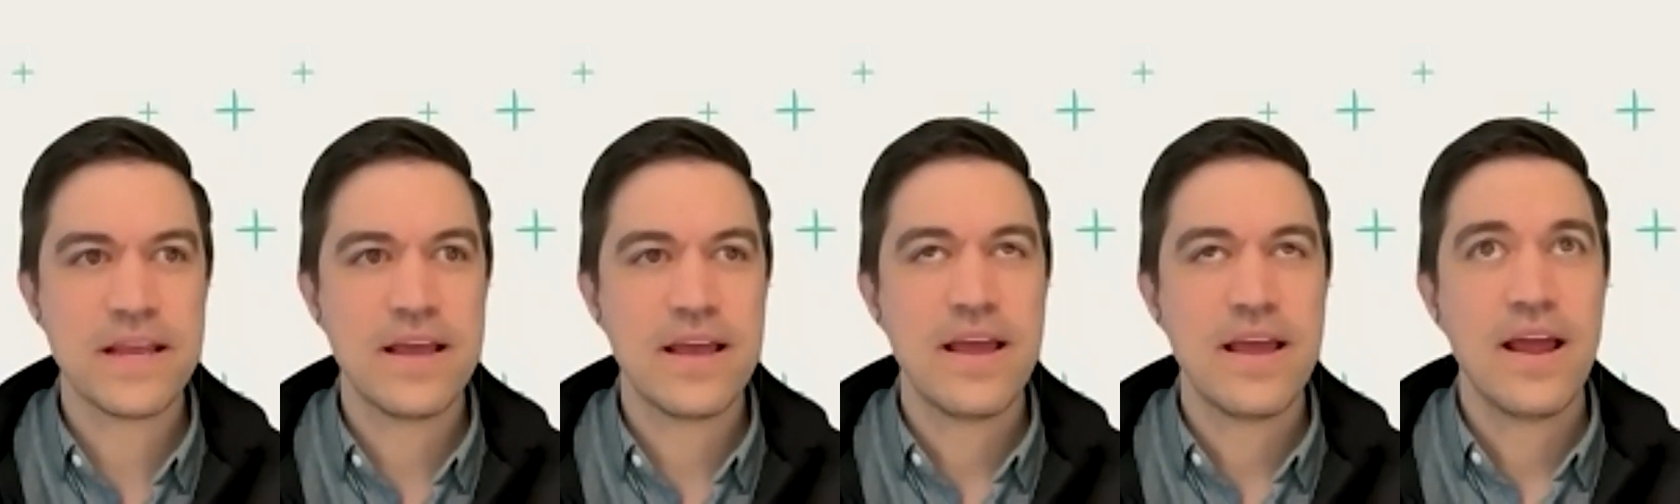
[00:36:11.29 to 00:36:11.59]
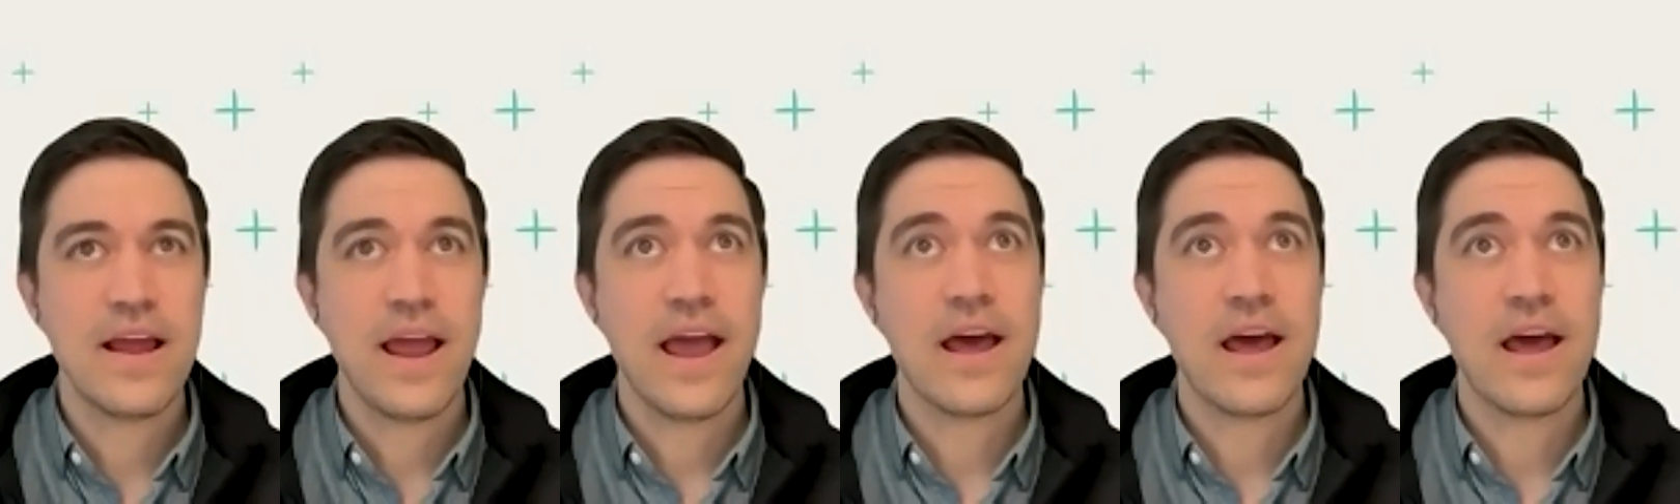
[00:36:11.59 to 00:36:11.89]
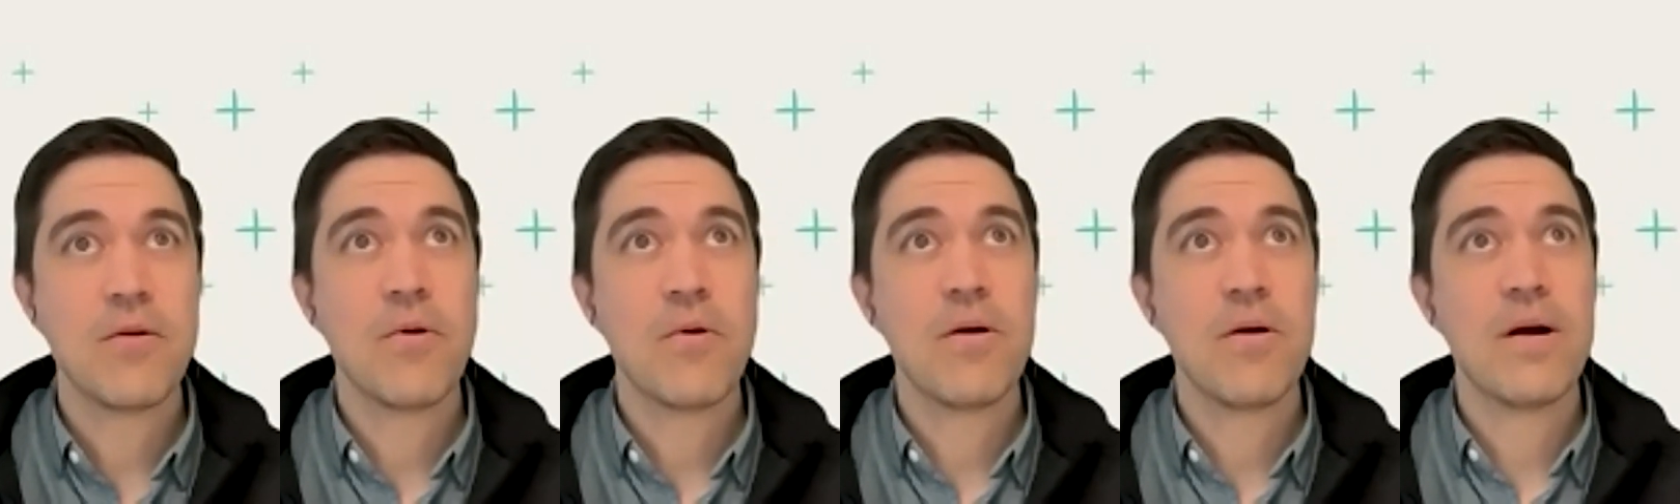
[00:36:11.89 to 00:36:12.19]
Mm.
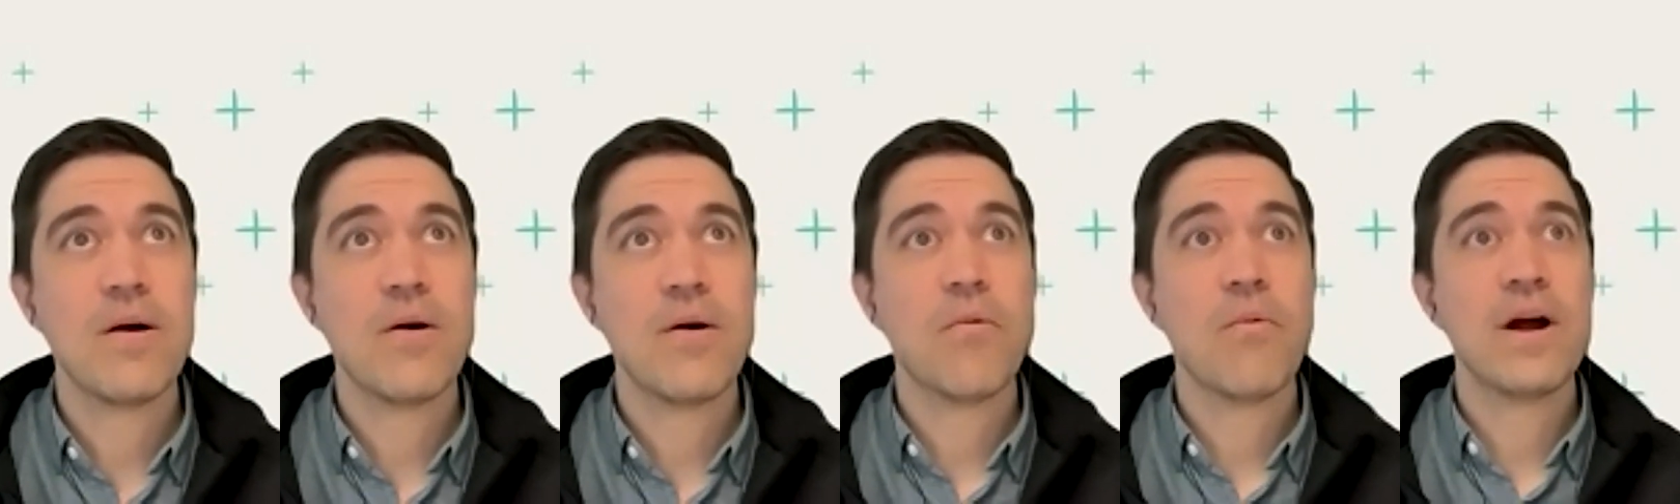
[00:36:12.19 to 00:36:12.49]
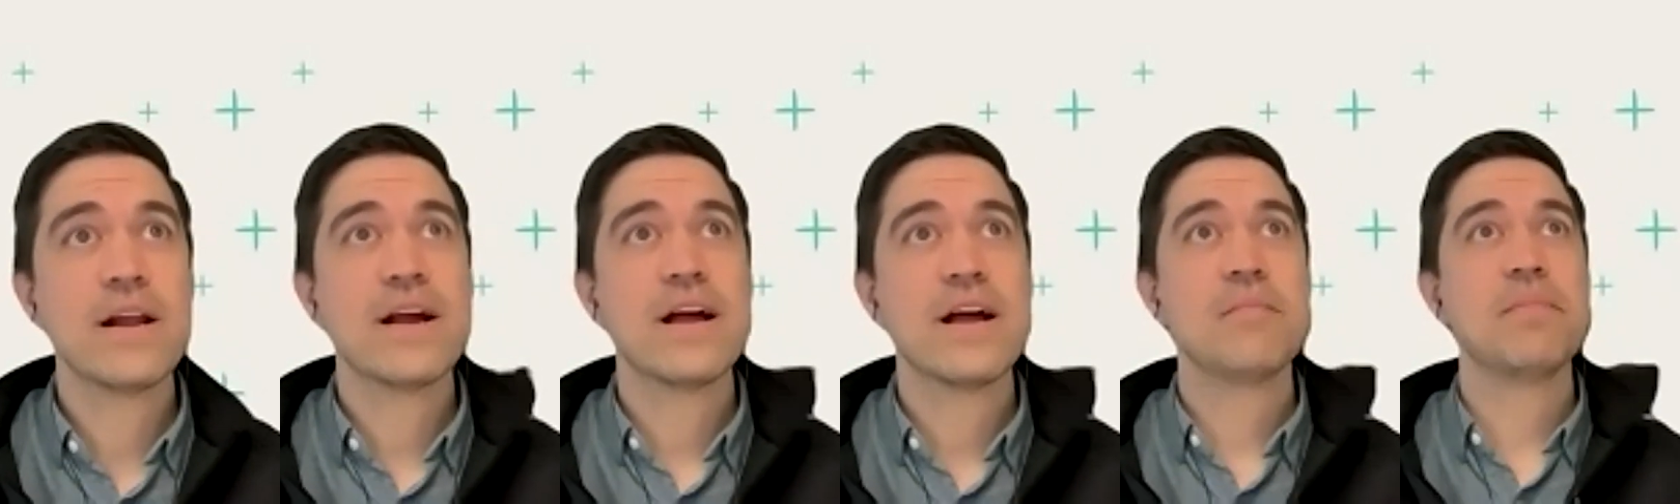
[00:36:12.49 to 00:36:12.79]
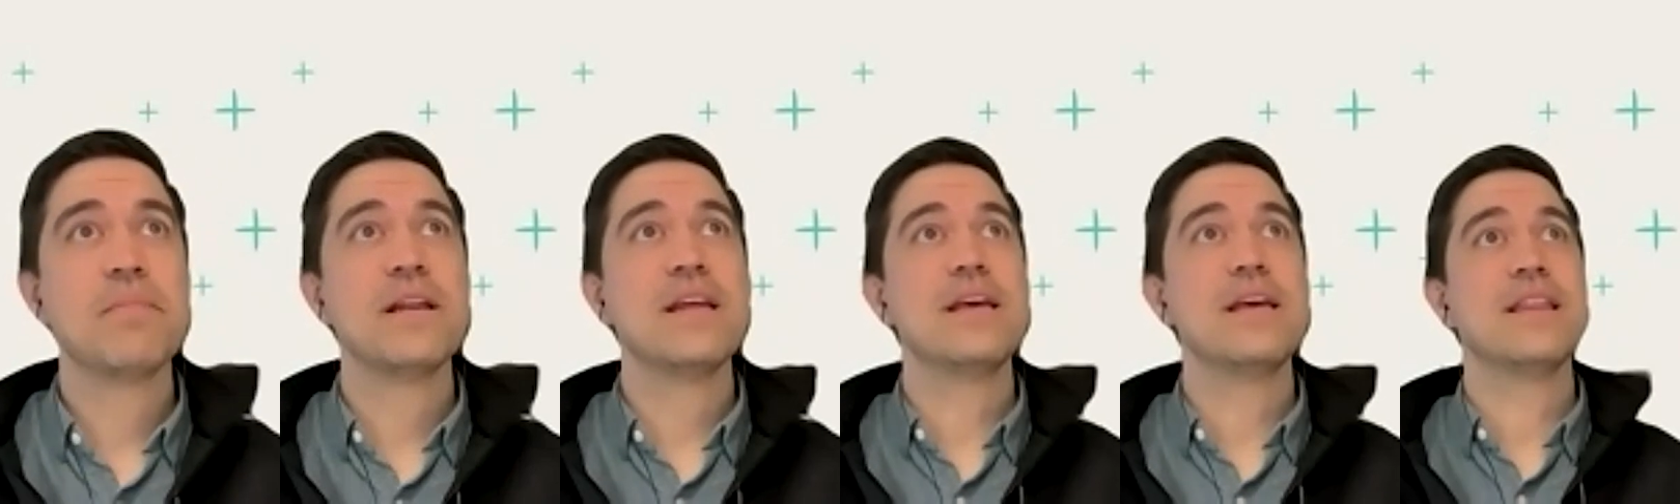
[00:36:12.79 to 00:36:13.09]
And one
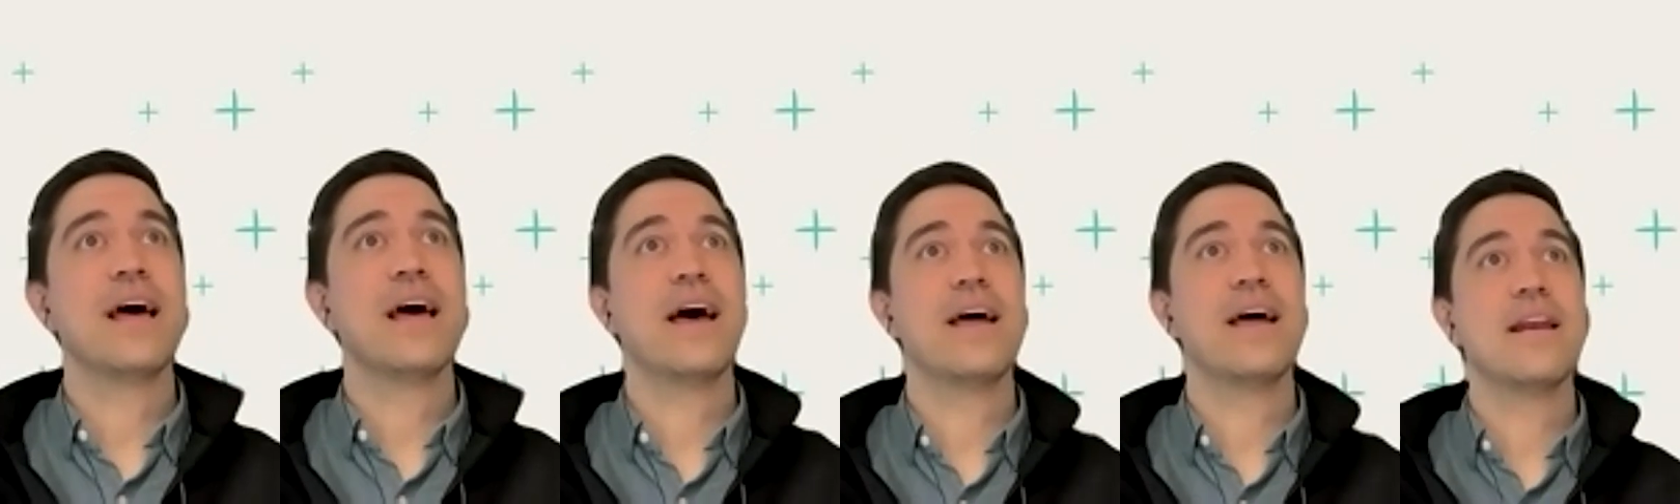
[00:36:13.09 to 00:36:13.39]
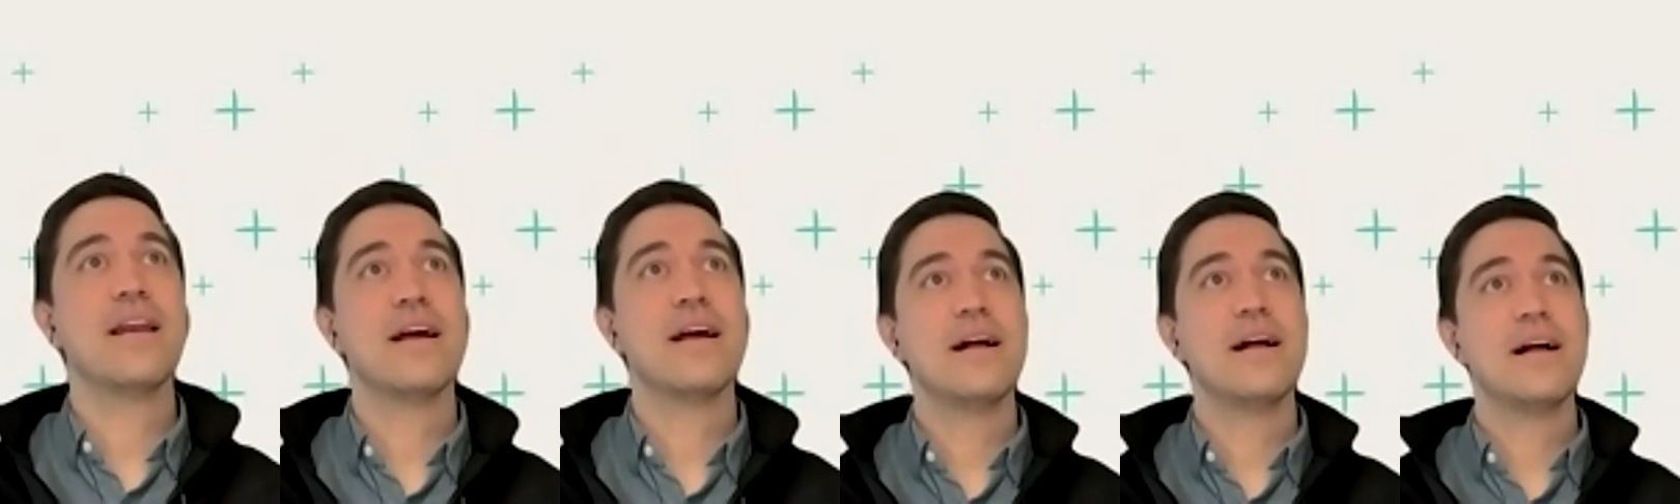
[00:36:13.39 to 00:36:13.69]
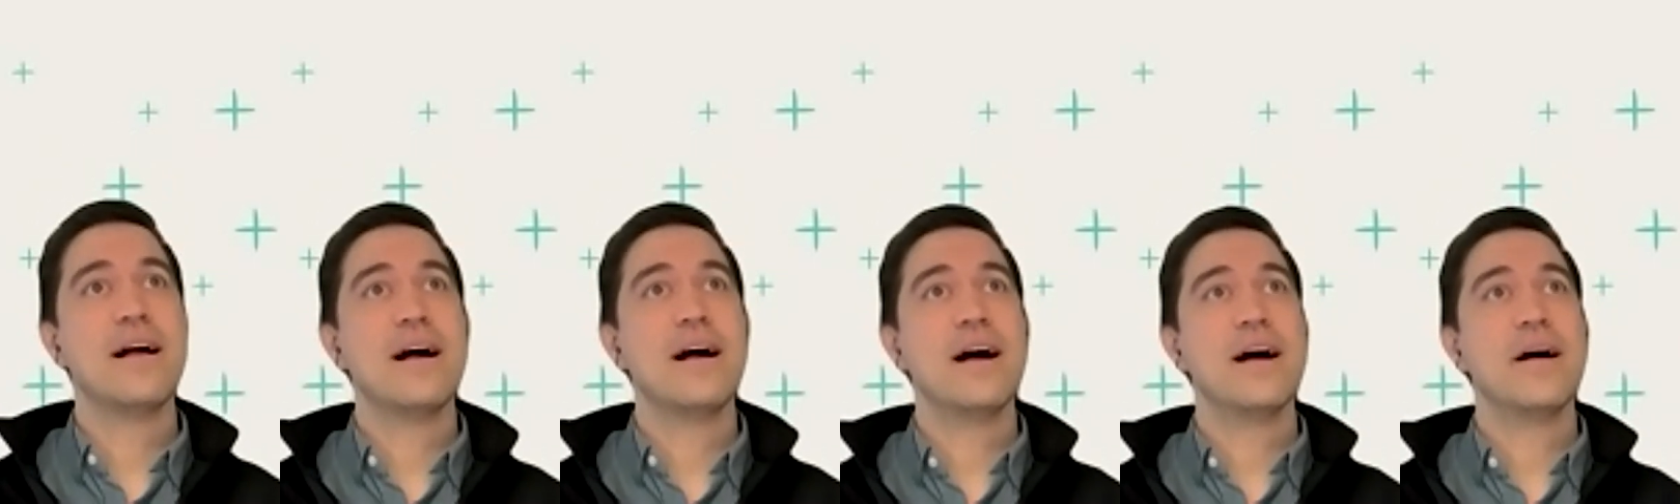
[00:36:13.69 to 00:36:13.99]
company that,
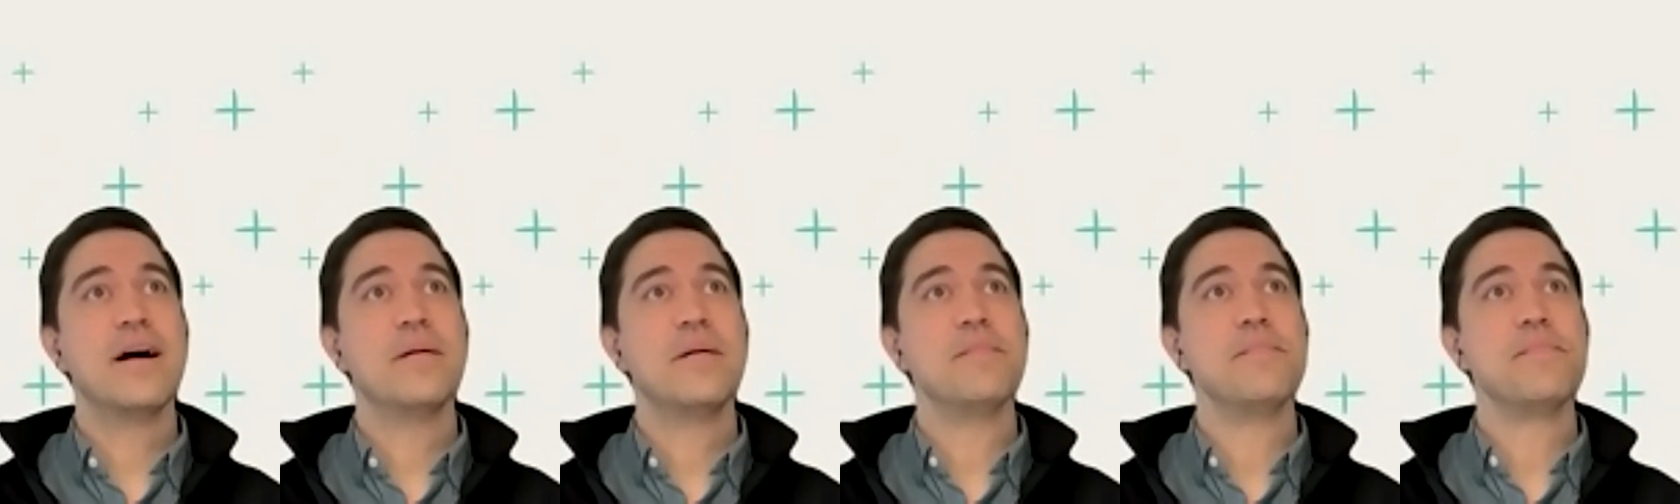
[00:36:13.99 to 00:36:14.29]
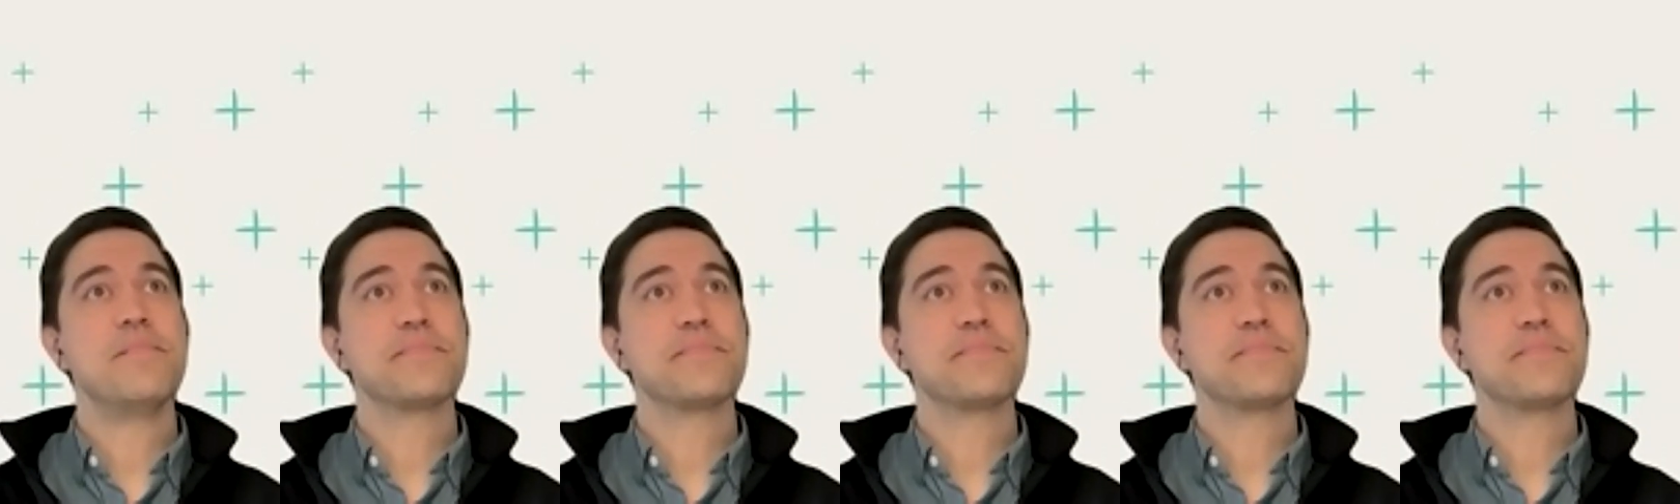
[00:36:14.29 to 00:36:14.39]
um,